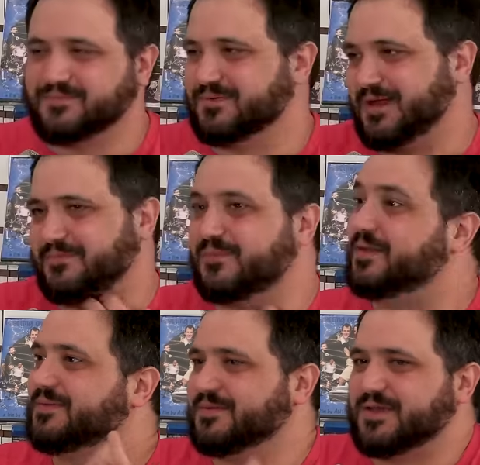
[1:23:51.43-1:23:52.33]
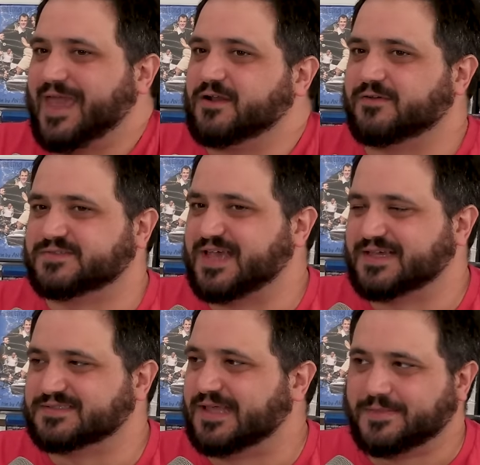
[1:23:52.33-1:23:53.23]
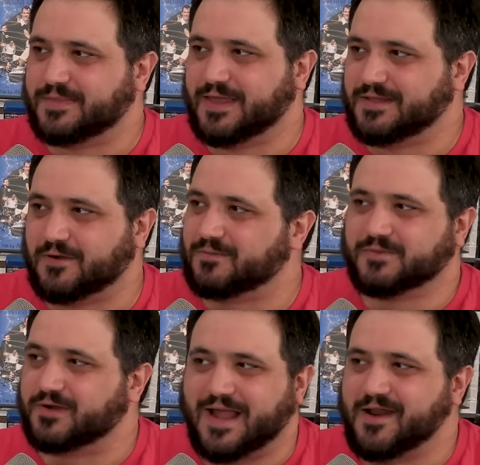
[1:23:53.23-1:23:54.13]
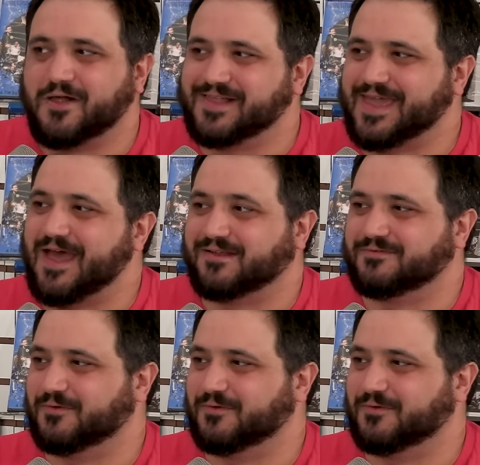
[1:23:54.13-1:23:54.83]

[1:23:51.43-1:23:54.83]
Well, Gandalf says that they're not all accounted